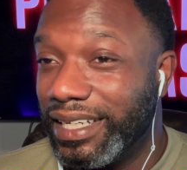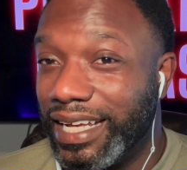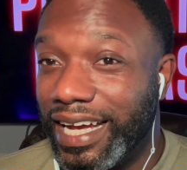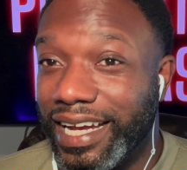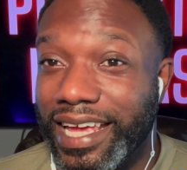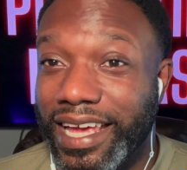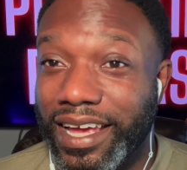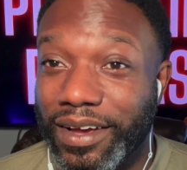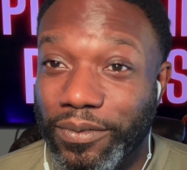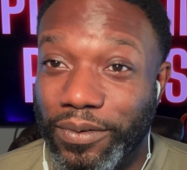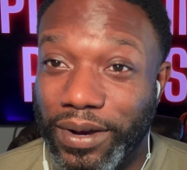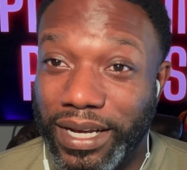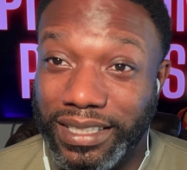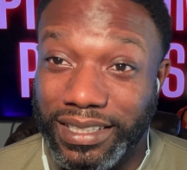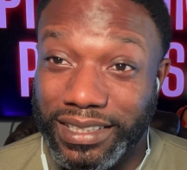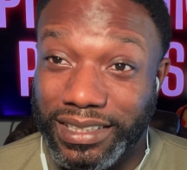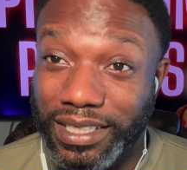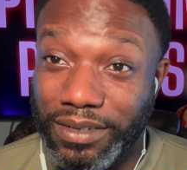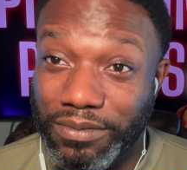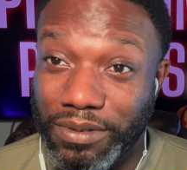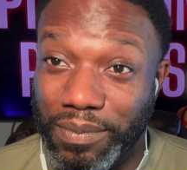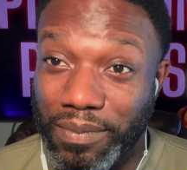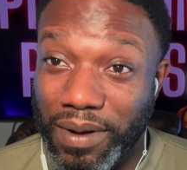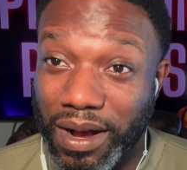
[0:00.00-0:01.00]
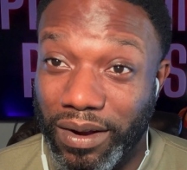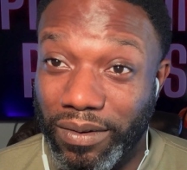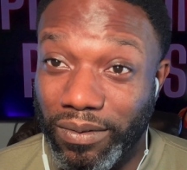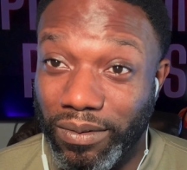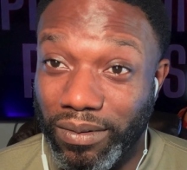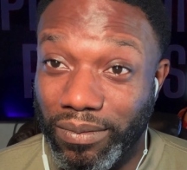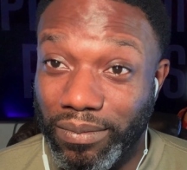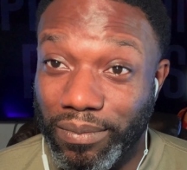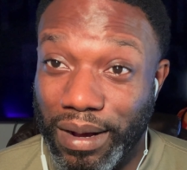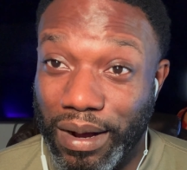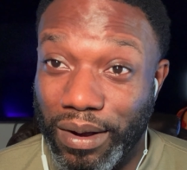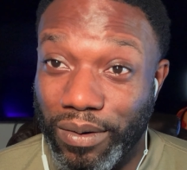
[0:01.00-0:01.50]
I can't wait to see what my
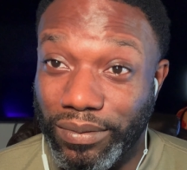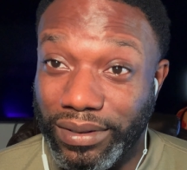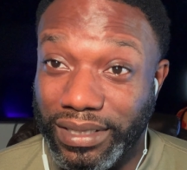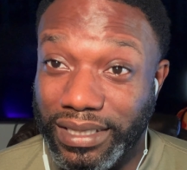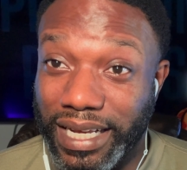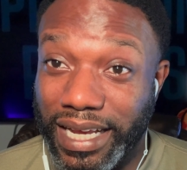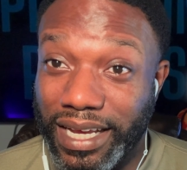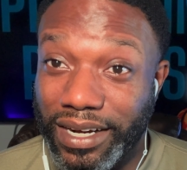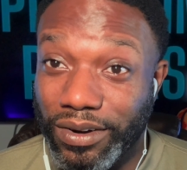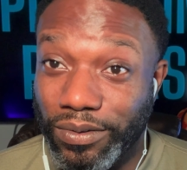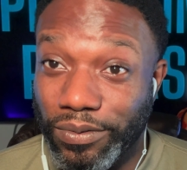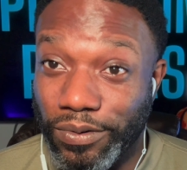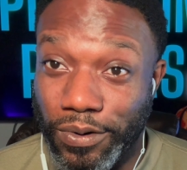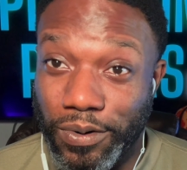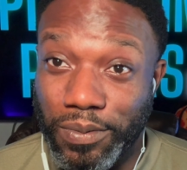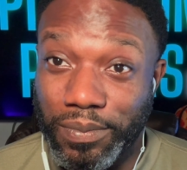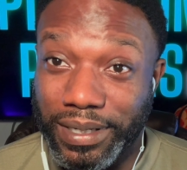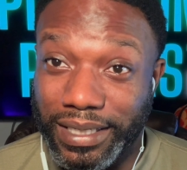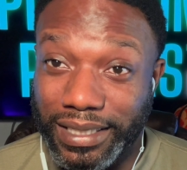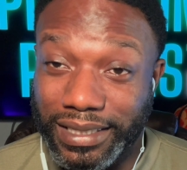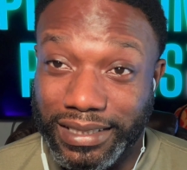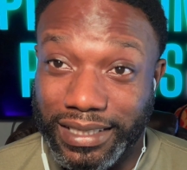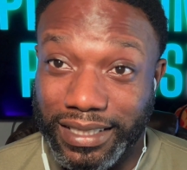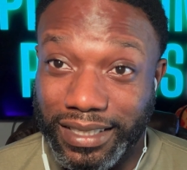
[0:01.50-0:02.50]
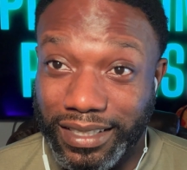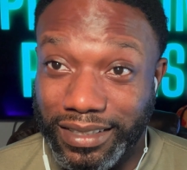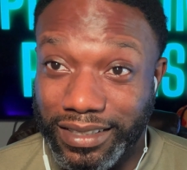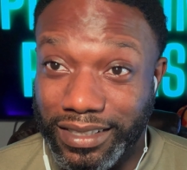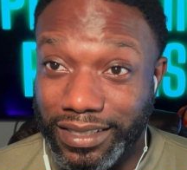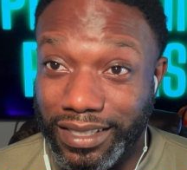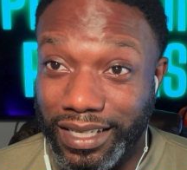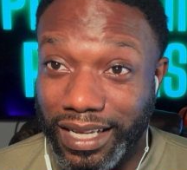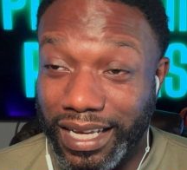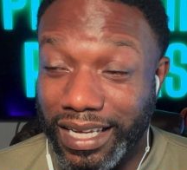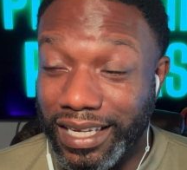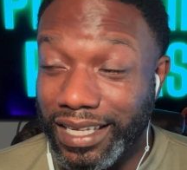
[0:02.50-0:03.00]
my data roaming is gonna
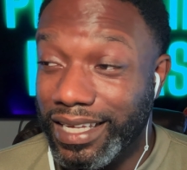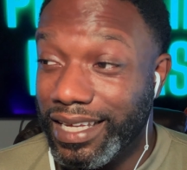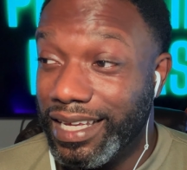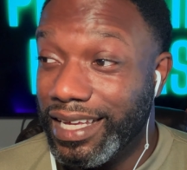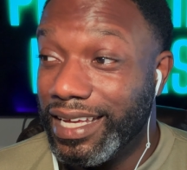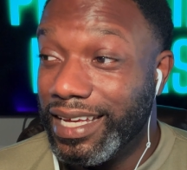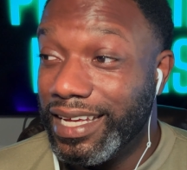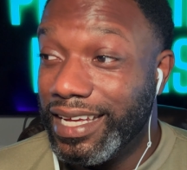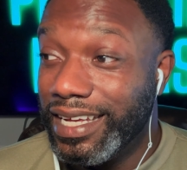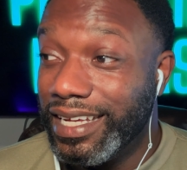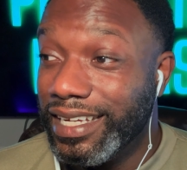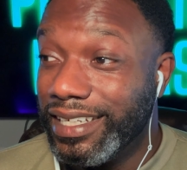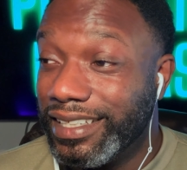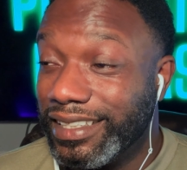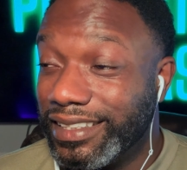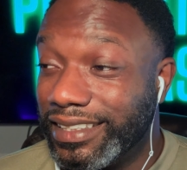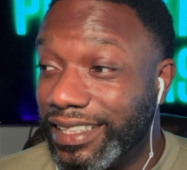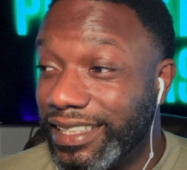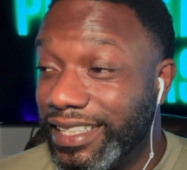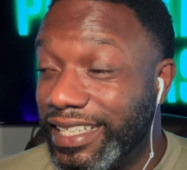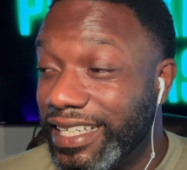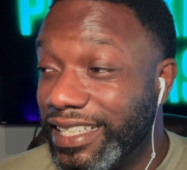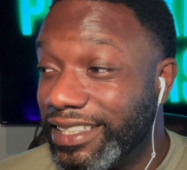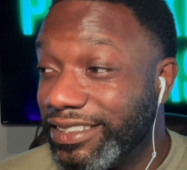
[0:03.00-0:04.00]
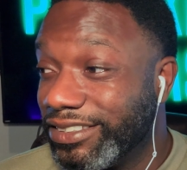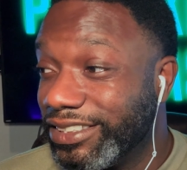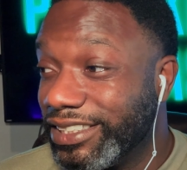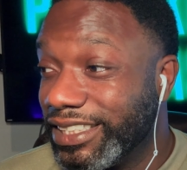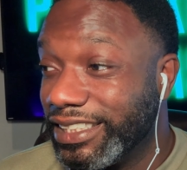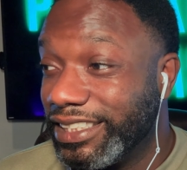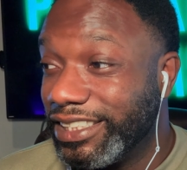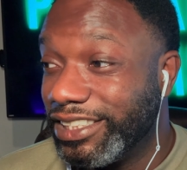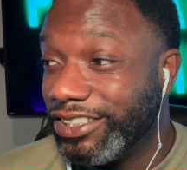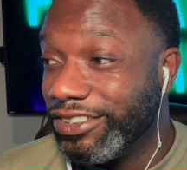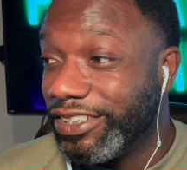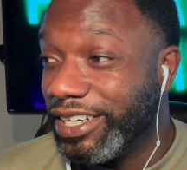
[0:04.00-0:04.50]
look like because the kids were
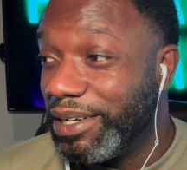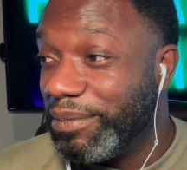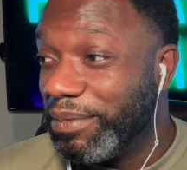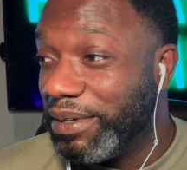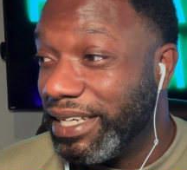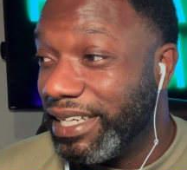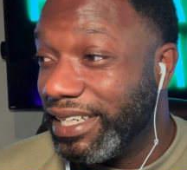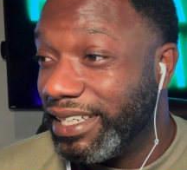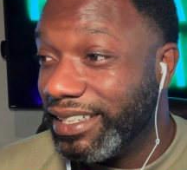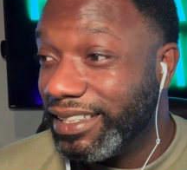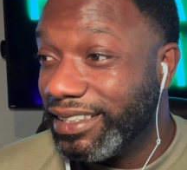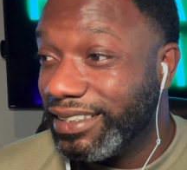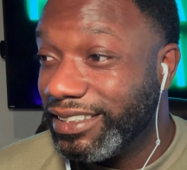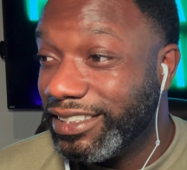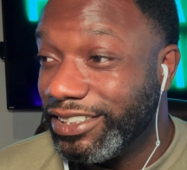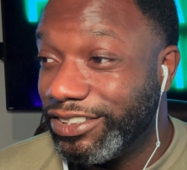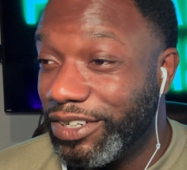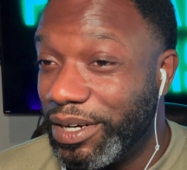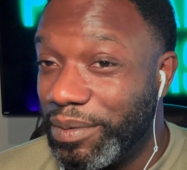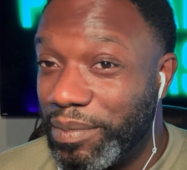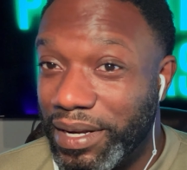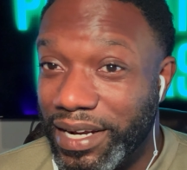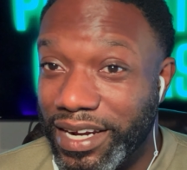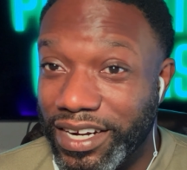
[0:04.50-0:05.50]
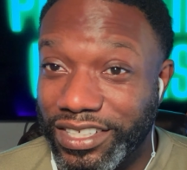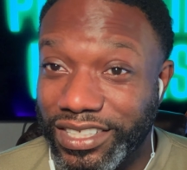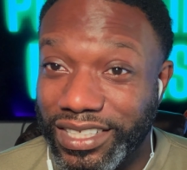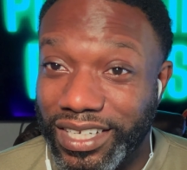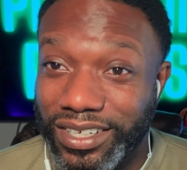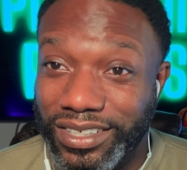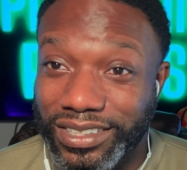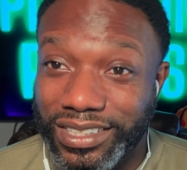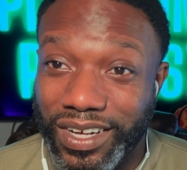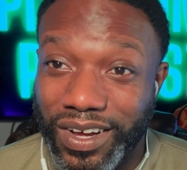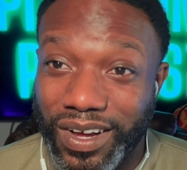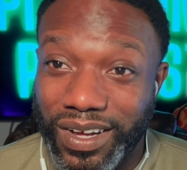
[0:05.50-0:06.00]
just streaming streaming their
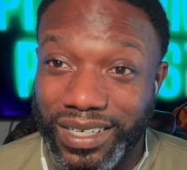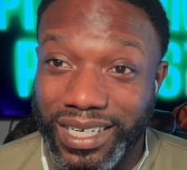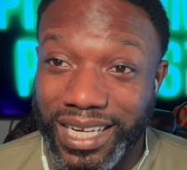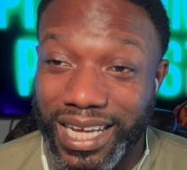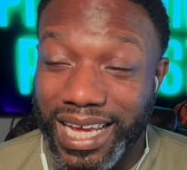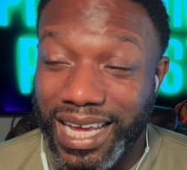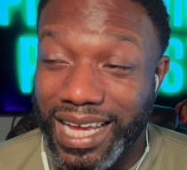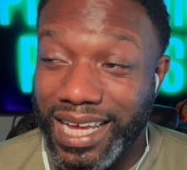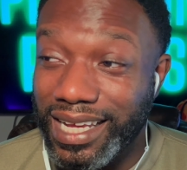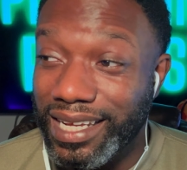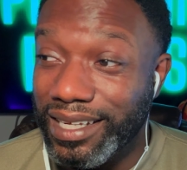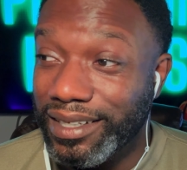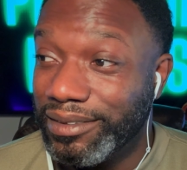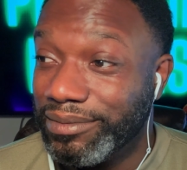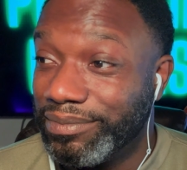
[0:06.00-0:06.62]
shows all day.